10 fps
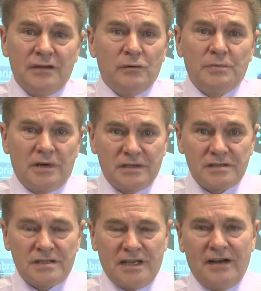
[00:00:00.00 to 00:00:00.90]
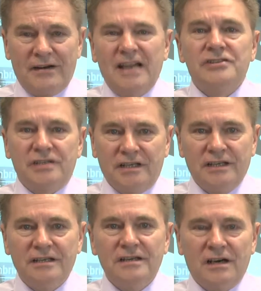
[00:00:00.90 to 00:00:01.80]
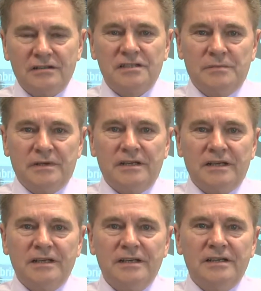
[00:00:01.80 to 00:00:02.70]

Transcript: your products there, and actually, ultimately,